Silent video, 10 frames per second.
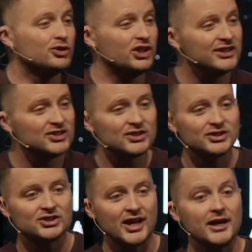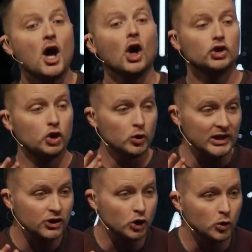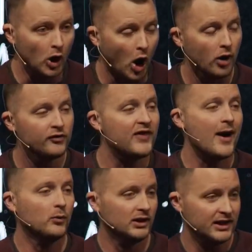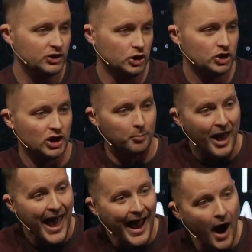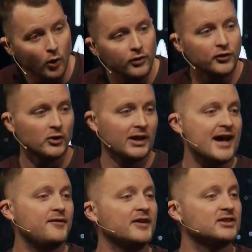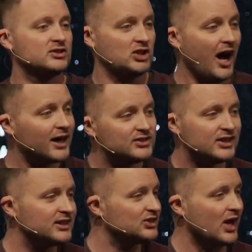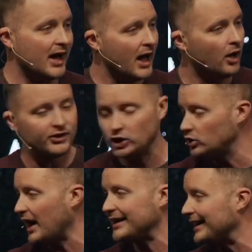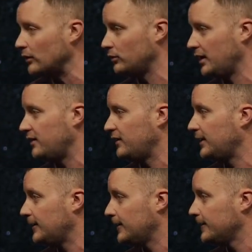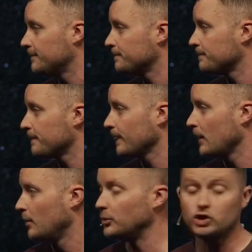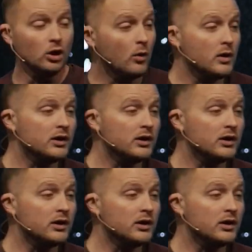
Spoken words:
Jesus is saying, you need to carve that relationship out of your life. It is toxic. It's not healthy. You got to get rid of it. But you don't want